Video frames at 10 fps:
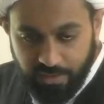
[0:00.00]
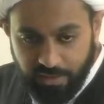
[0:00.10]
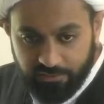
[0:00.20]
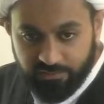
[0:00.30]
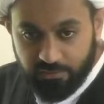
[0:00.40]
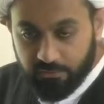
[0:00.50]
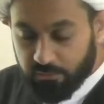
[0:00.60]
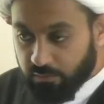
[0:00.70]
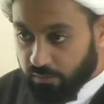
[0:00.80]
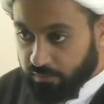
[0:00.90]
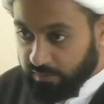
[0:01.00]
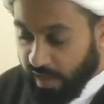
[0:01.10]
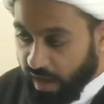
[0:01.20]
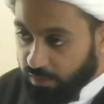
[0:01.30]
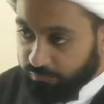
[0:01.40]
As in, the
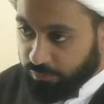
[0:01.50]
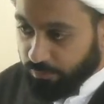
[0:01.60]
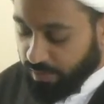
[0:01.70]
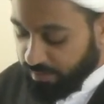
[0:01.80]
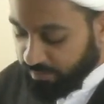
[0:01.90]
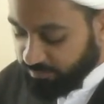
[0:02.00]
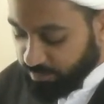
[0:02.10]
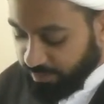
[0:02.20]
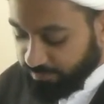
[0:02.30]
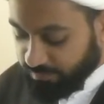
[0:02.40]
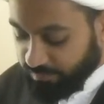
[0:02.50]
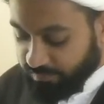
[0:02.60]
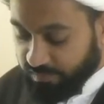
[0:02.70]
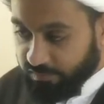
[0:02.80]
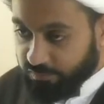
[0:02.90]
ayah of the Quran explains, He
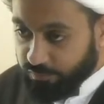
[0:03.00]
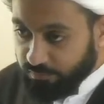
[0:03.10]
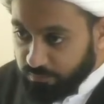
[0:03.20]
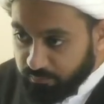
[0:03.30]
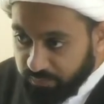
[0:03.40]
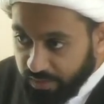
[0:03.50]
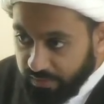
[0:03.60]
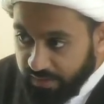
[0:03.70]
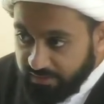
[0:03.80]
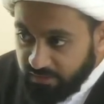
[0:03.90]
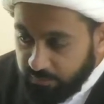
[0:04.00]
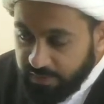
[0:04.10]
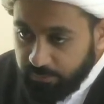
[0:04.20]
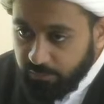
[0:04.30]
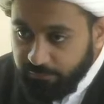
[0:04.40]
says, let the
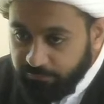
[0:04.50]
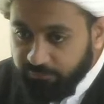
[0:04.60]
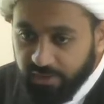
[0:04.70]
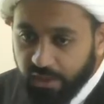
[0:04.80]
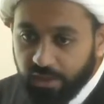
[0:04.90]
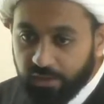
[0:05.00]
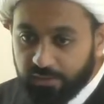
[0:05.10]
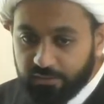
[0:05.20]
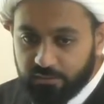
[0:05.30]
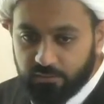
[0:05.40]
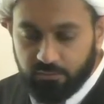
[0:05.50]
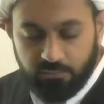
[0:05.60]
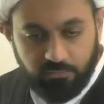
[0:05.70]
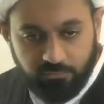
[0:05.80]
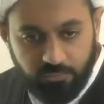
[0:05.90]
people fear.
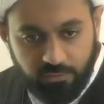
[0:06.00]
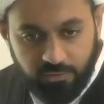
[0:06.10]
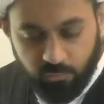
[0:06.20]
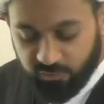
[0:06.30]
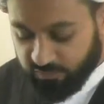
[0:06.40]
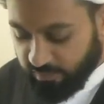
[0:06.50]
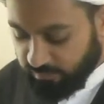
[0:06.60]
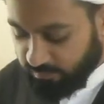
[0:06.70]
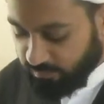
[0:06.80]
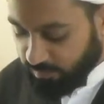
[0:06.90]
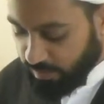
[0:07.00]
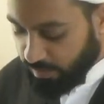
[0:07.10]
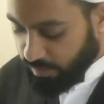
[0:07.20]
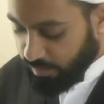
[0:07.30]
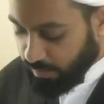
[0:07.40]
Fear in which sense?
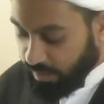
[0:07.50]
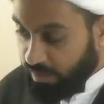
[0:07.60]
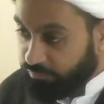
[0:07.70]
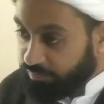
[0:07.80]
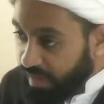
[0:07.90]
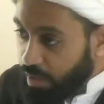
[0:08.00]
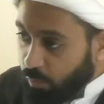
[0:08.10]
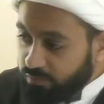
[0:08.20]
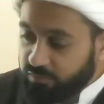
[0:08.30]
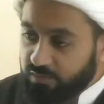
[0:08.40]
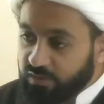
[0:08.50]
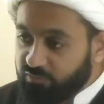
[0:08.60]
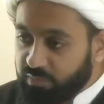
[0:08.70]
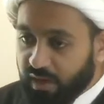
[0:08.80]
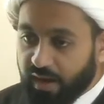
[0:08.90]
If they were to
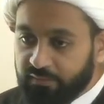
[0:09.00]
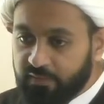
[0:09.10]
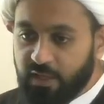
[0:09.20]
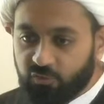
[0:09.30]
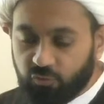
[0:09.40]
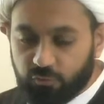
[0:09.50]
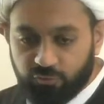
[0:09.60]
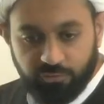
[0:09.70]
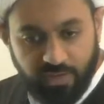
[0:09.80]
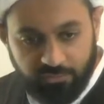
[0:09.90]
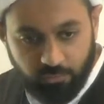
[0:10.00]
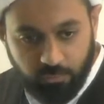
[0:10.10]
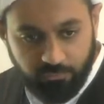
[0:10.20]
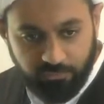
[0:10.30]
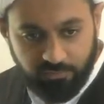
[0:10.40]
leave behind their children as
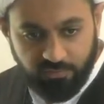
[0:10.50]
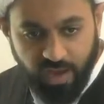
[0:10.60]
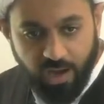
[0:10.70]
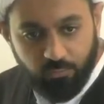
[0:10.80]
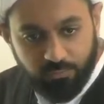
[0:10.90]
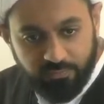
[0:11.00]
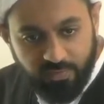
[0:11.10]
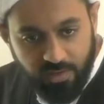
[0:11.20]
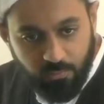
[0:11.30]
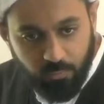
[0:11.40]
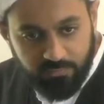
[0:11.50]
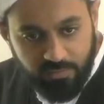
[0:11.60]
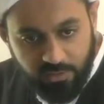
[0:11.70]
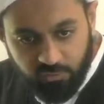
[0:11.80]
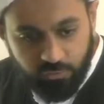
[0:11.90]
orphans, how would they want
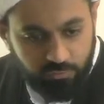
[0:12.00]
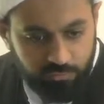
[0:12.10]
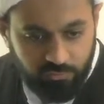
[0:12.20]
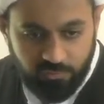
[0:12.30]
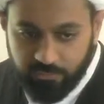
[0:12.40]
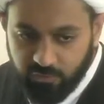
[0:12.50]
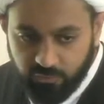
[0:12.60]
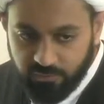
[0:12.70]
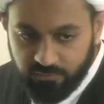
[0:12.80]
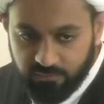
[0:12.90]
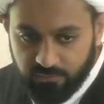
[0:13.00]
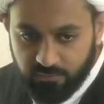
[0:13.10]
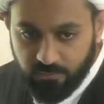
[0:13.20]
their children to be treated?